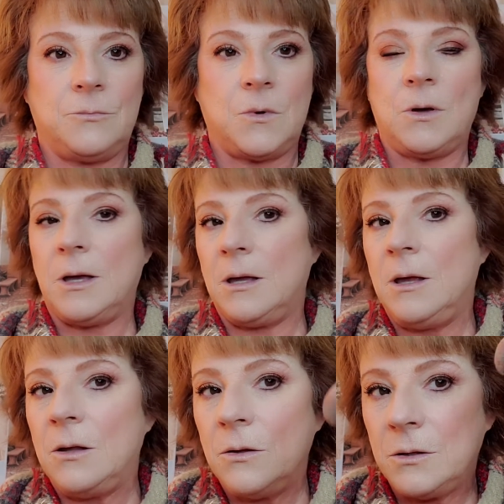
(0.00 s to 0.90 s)
Okay?
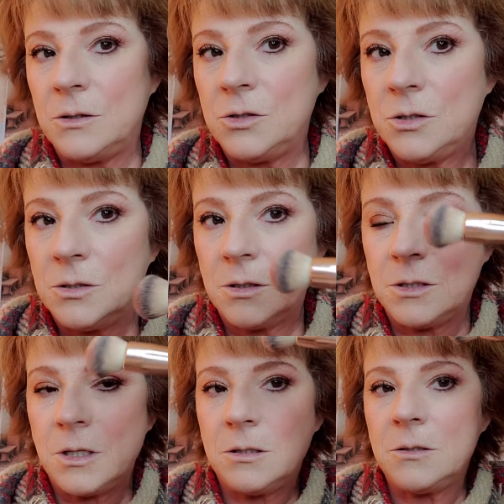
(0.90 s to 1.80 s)
Like this just looks
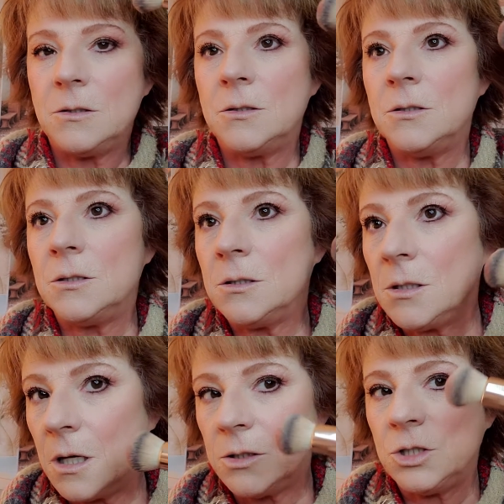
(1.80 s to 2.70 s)
like
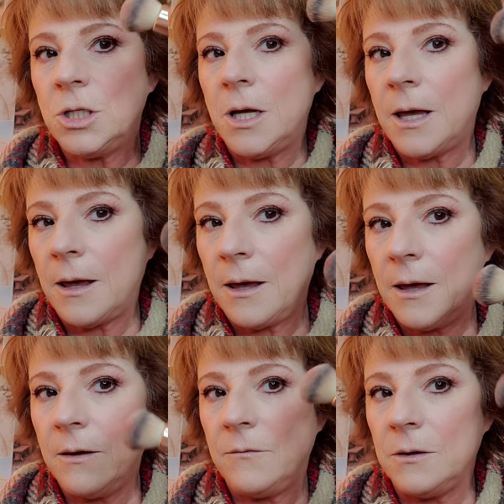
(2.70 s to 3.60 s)
such
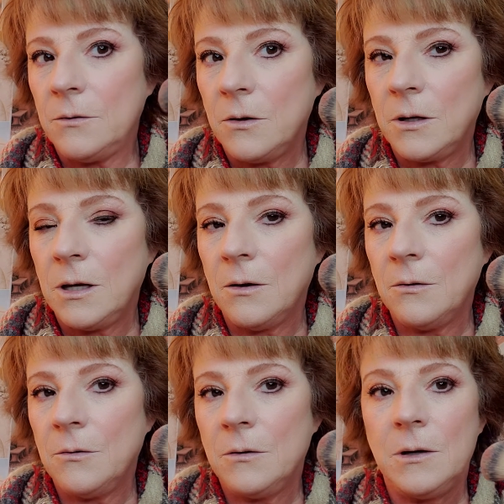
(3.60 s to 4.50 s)
heavy look here.
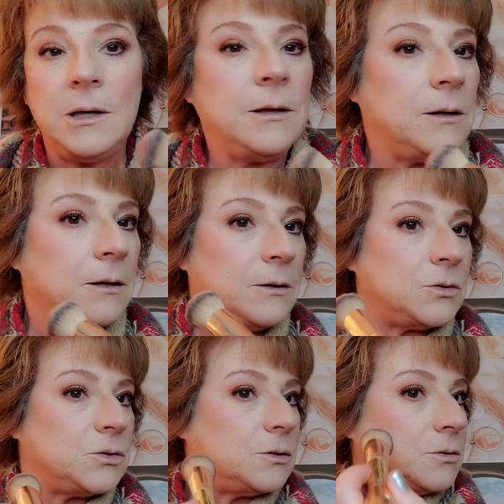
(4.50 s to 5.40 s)

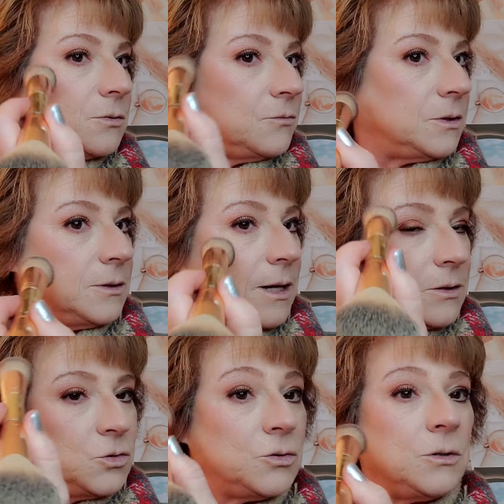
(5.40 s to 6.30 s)
This looks real
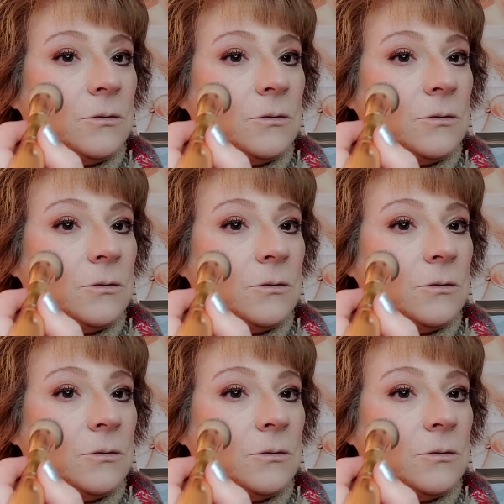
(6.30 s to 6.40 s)
natural.